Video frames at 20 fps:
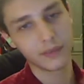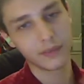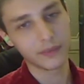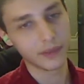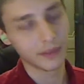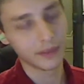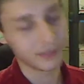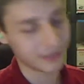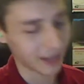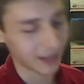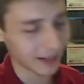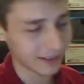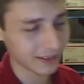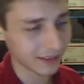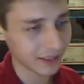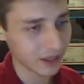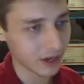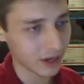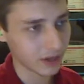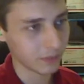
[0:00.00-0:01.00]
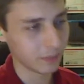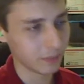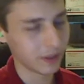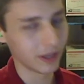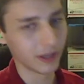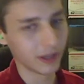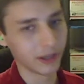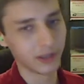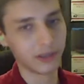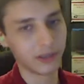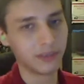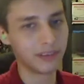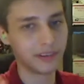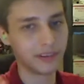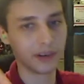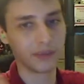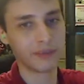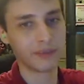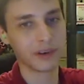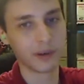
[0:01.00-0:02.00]
aesthetically unappealing to see your
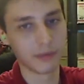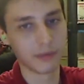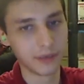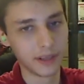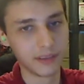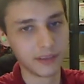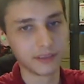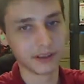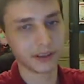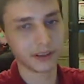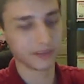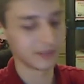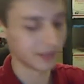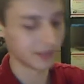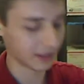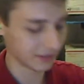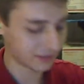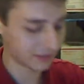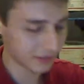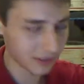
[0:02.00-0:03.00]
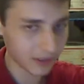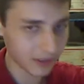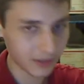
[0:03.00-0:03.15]
figurines like this.